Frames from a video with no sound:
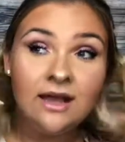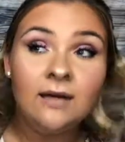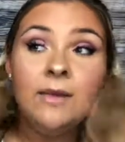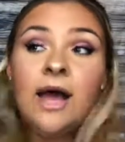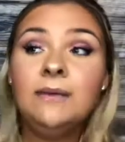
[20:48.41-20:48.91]

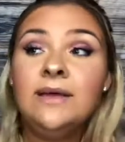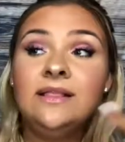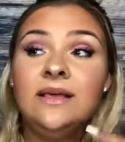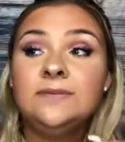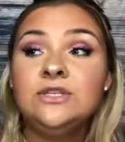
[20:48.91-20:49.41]
On my
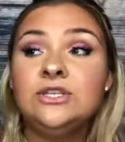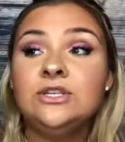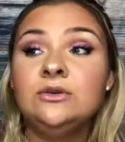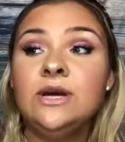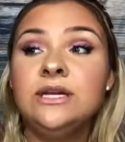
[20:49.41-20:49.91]
lips, just
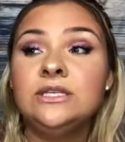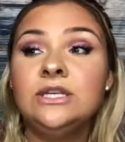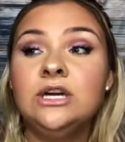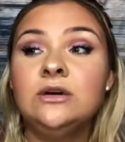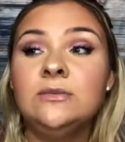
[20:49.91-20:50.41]
so you guys
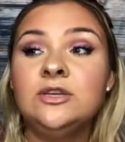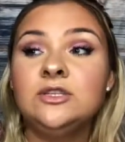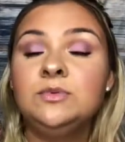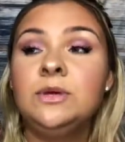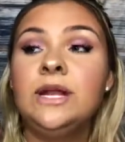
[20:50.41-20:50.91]
know, let me
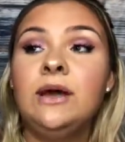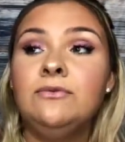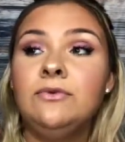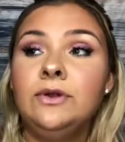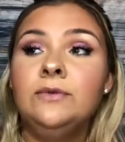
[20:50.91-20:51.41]
just pull it out
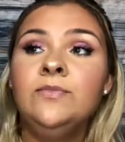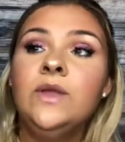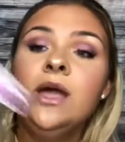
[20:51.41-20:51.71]
for you.